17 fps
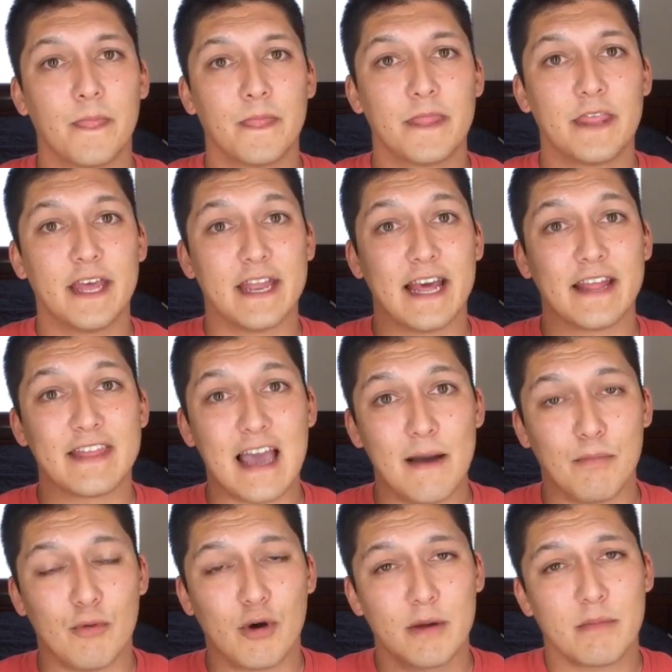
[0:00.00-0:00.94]
then at
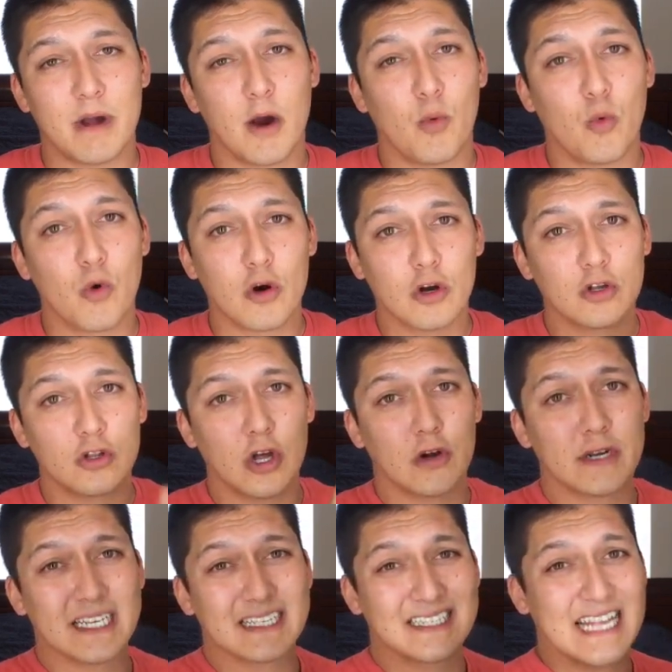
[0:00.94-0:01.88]
that point my
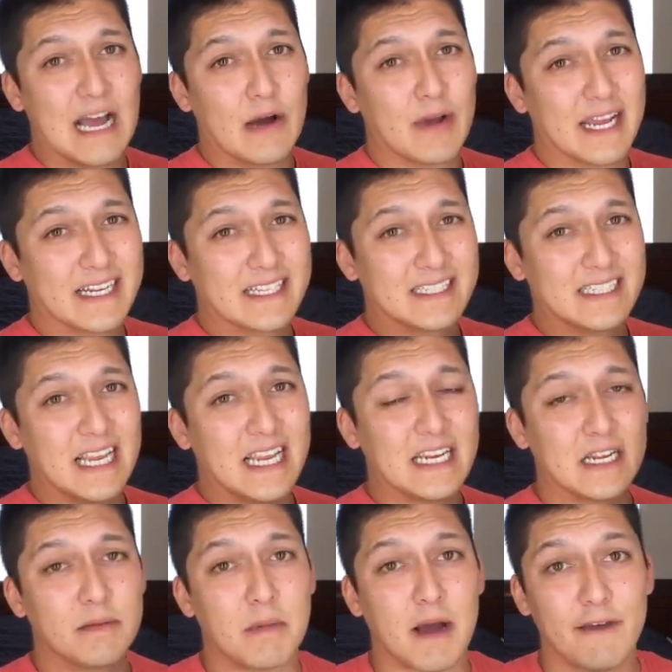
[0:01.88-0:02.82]
workload has now
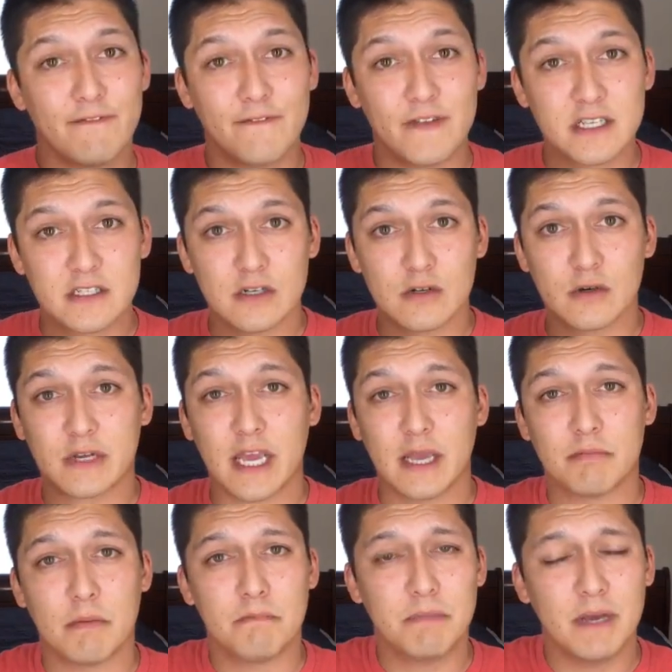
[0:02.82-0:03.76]
exceeded my physical
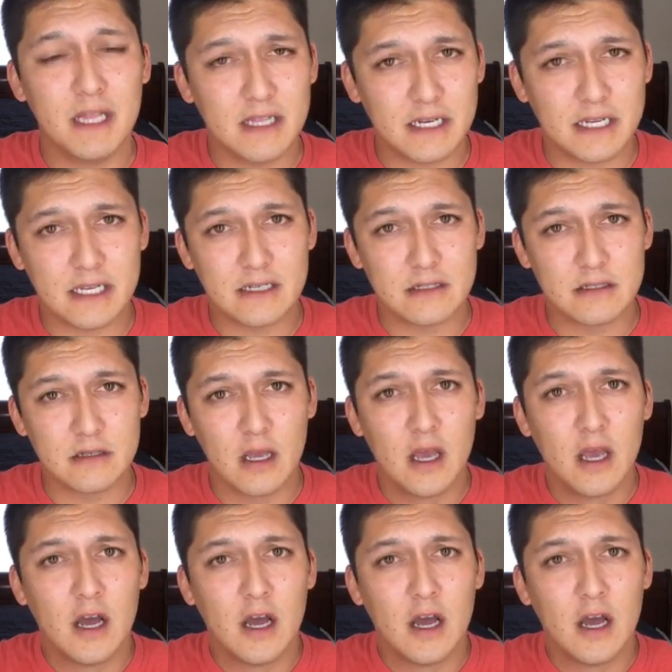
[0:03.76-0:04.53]
capabilities